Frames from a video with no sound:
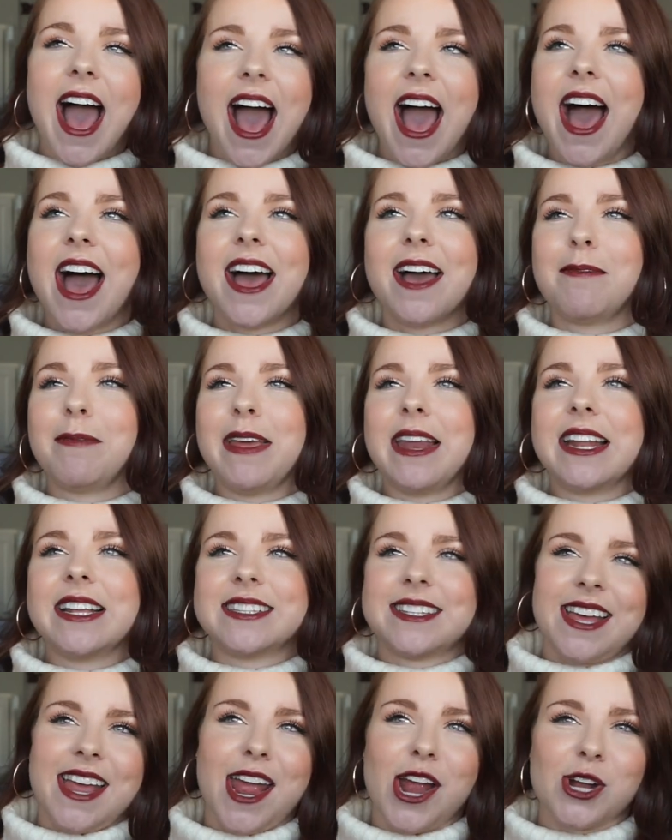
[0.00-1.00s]
I mean,
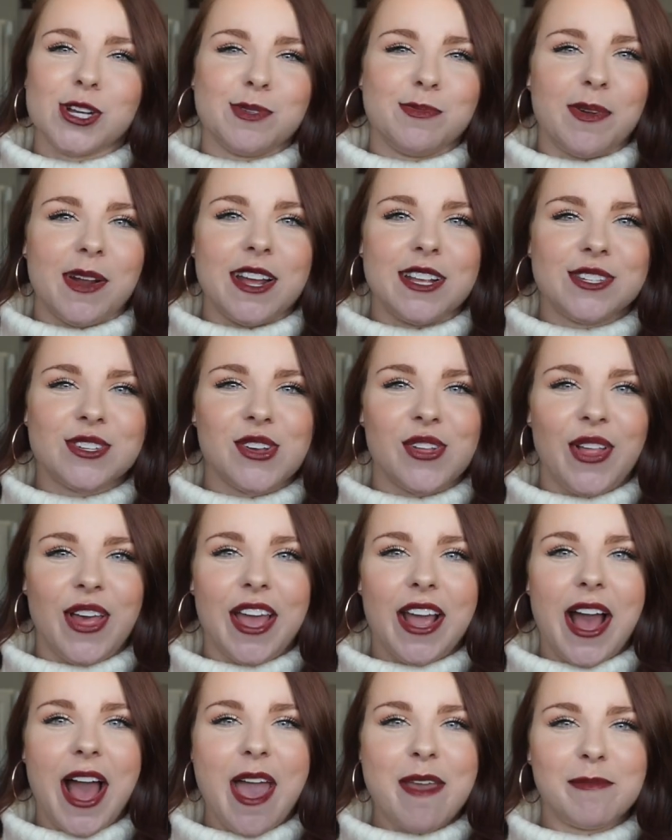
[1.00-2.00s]
it's a hairspray, so
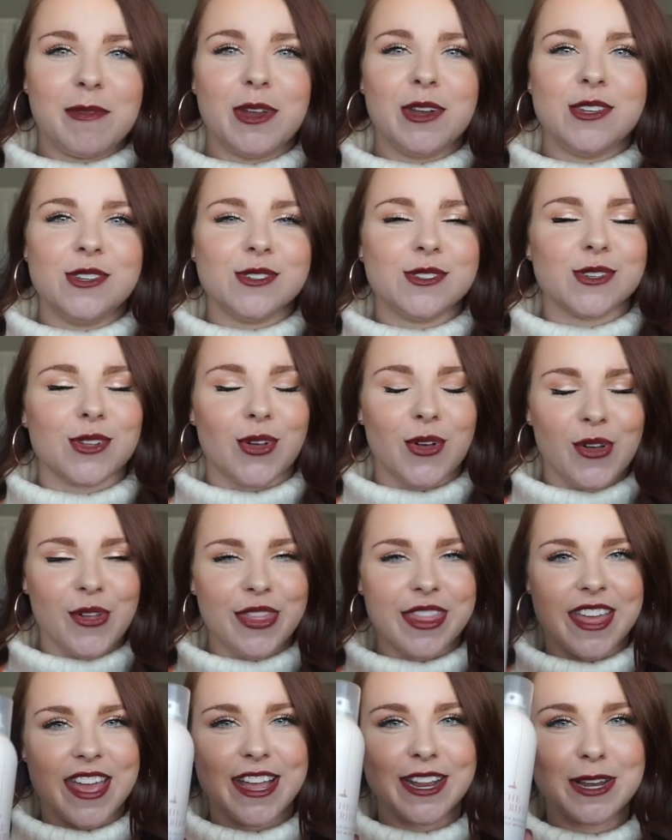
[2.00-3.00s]
like I'm gonna use the
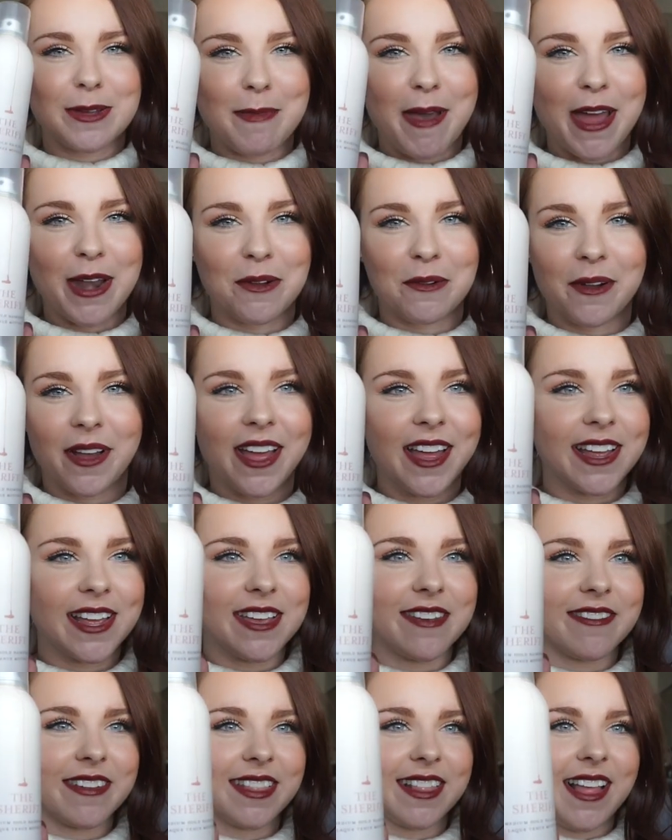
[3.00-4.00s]
whole thing no matter what,
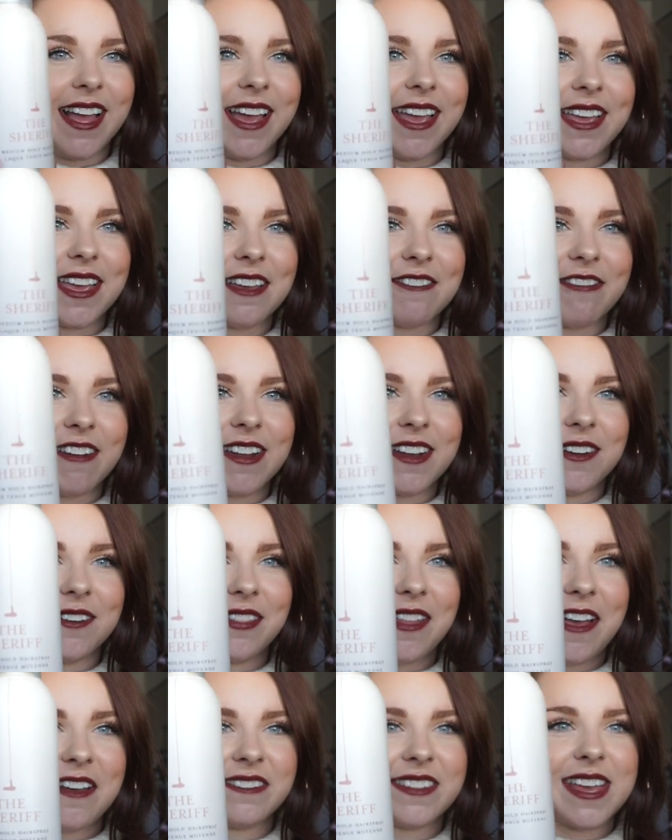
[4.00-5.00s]
even like if I
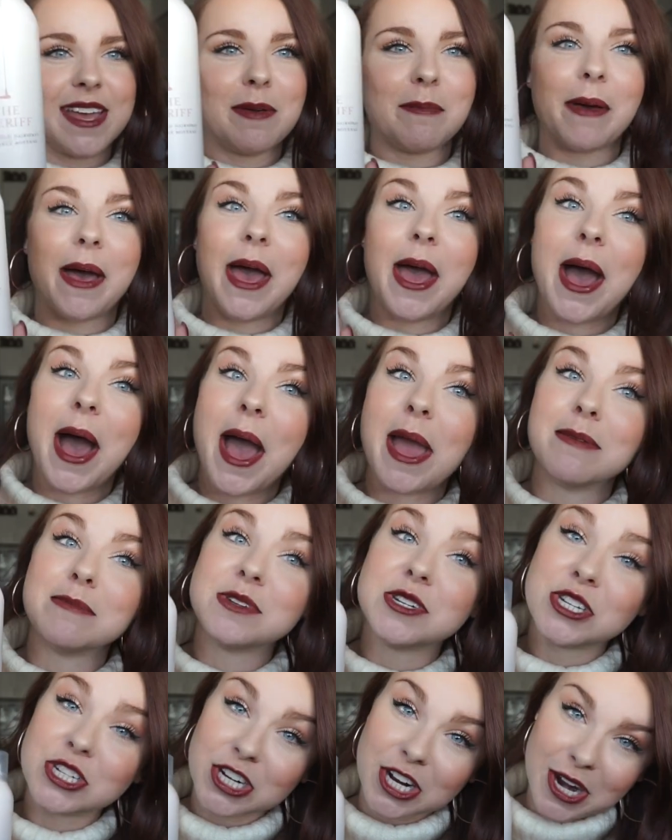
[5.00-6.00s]
don't love it, but I'm
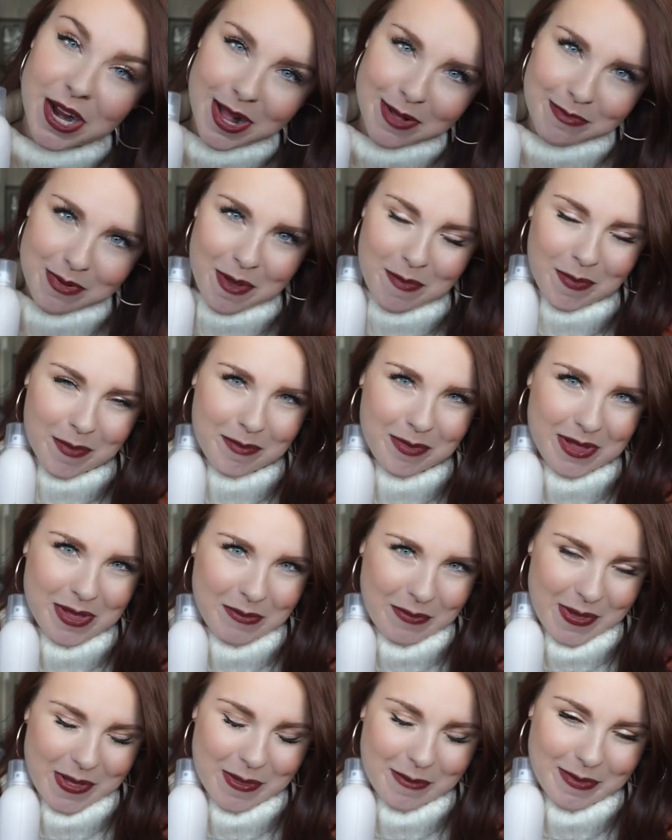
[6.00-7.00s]
sure I
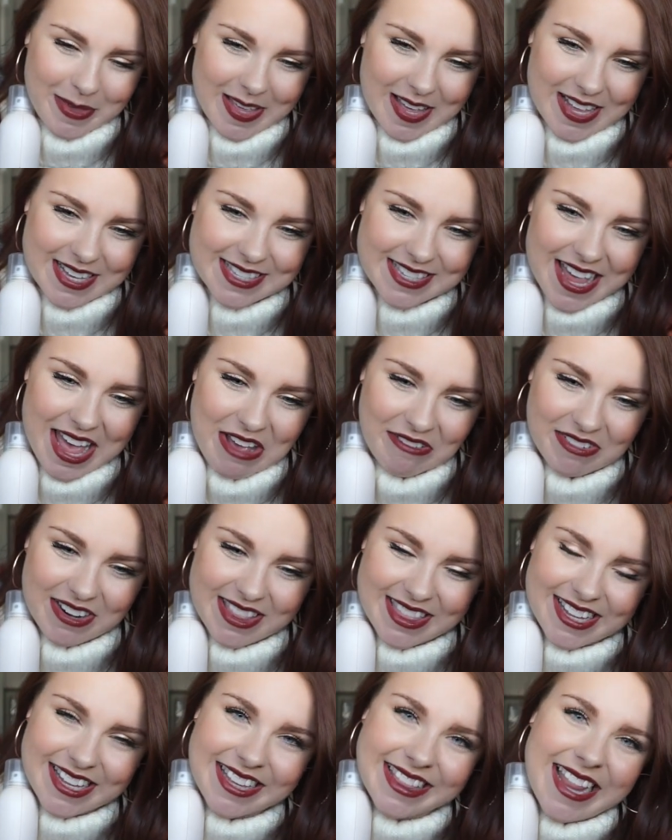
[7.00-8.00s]
probably will, because
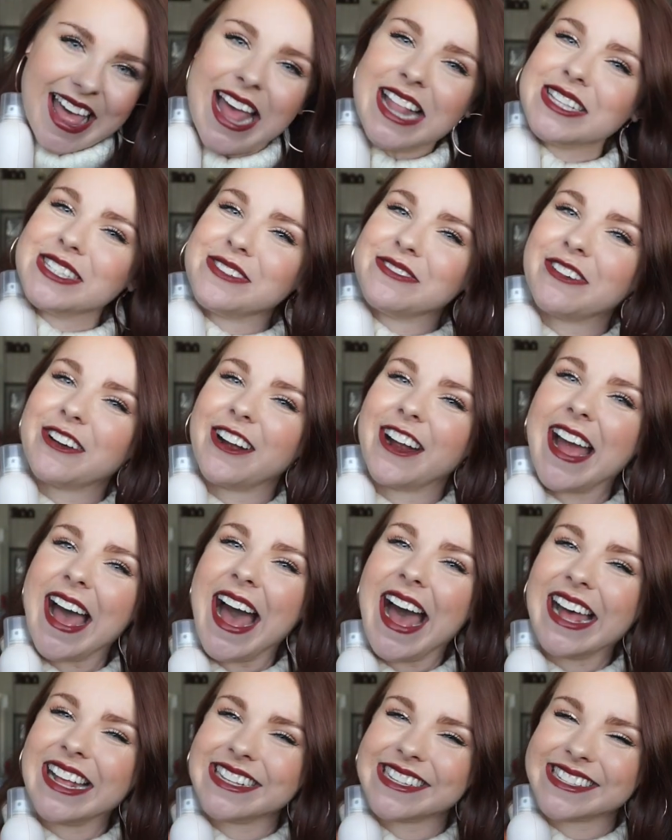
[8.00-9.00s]
everything that Sephora
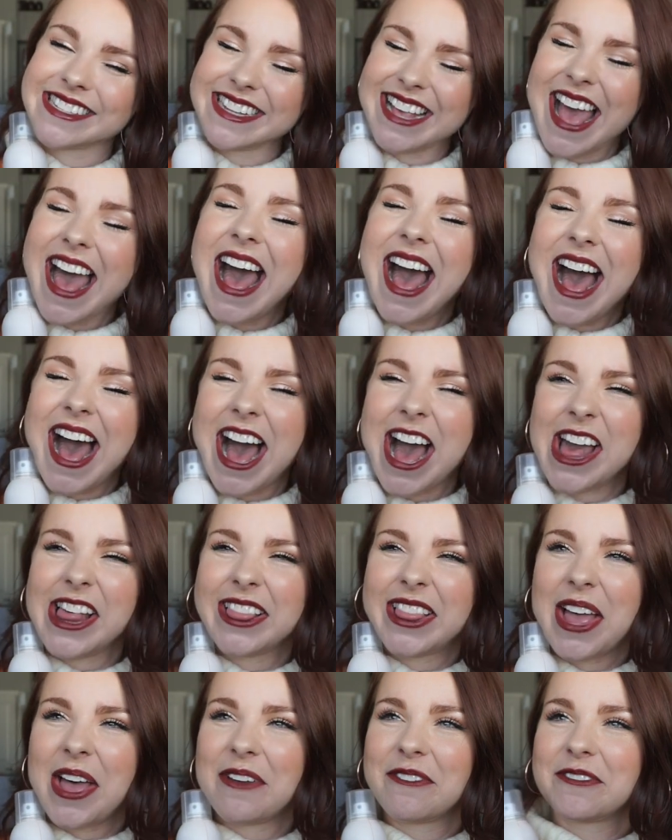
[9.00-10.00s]
has, I
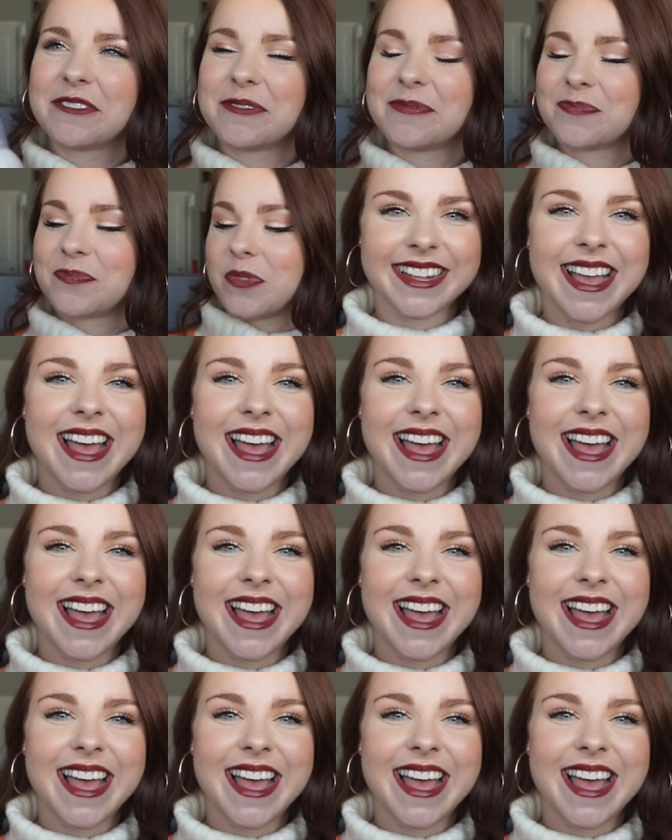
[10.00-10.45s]
love.